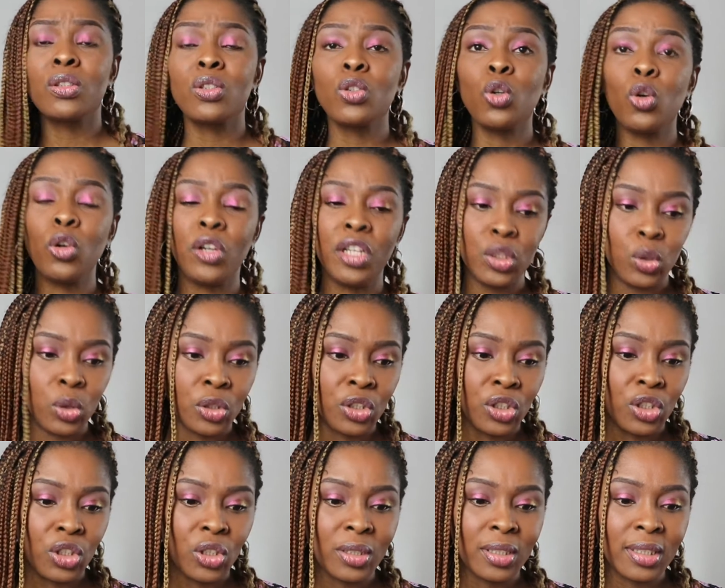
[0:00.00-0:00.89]
So it
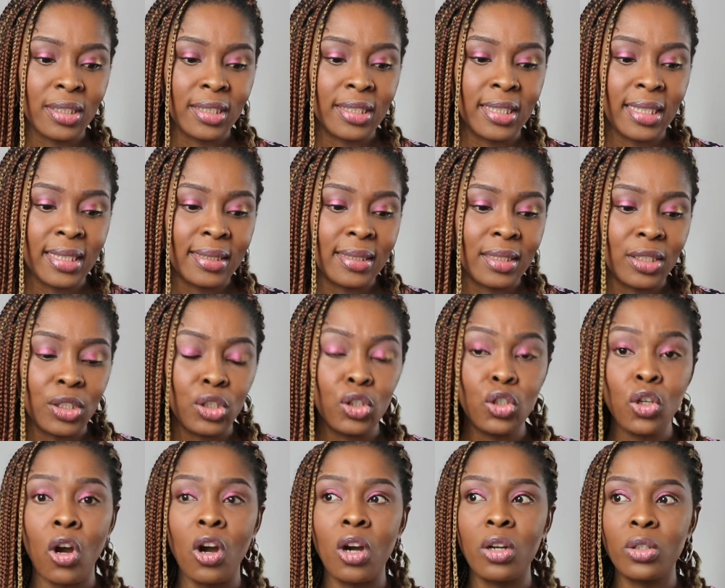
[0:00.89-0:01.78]
was just this
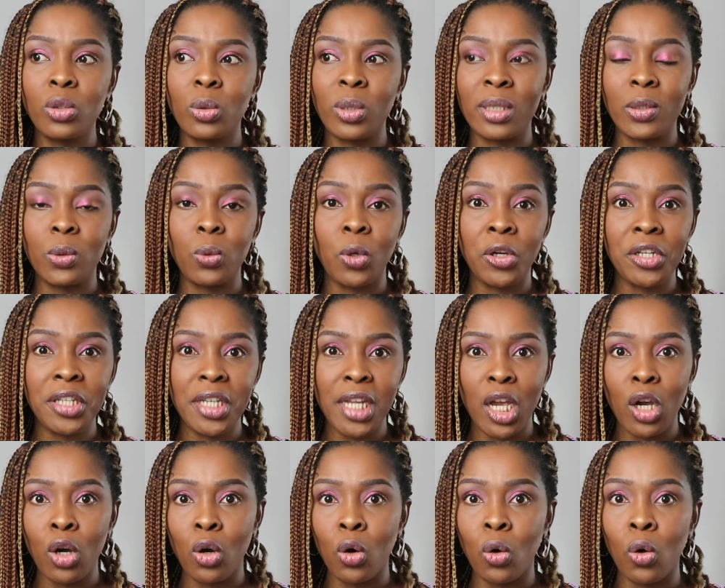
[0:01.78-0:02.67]
young
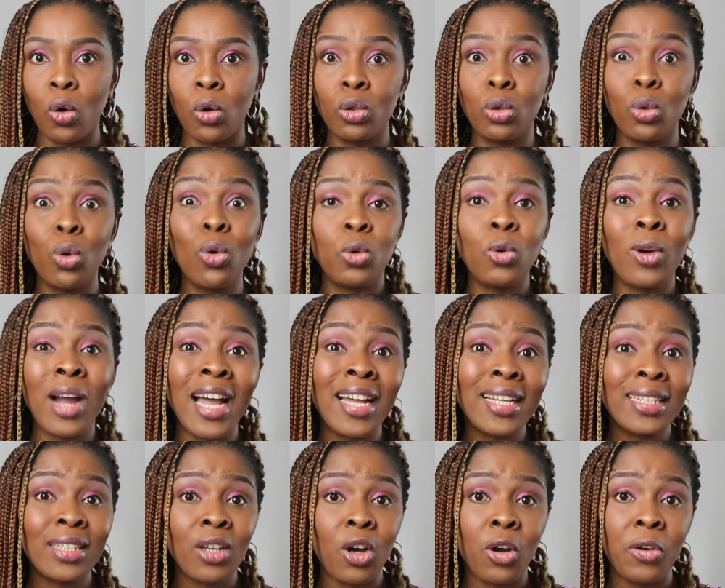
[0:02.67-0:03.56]
21-year-old who
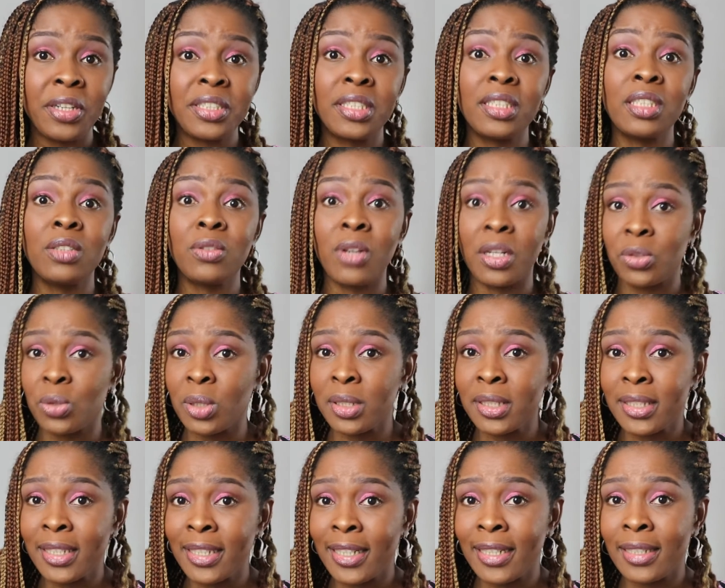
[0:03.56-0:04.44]
had already
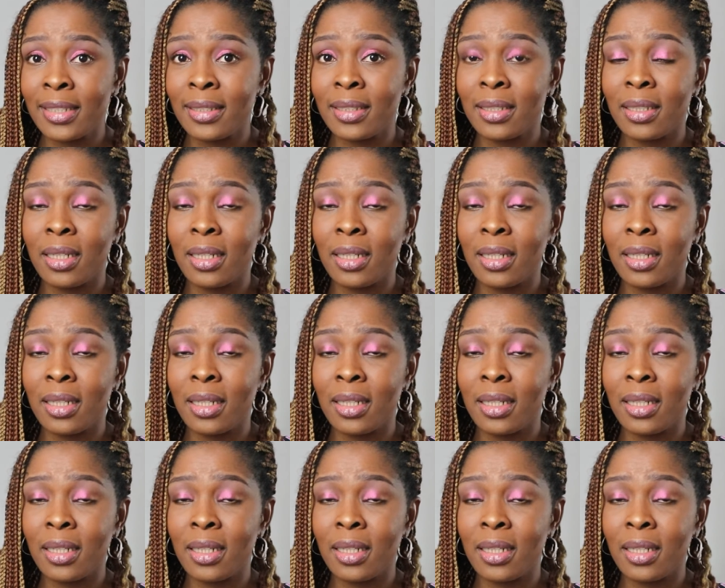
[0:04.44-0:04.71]
graduated.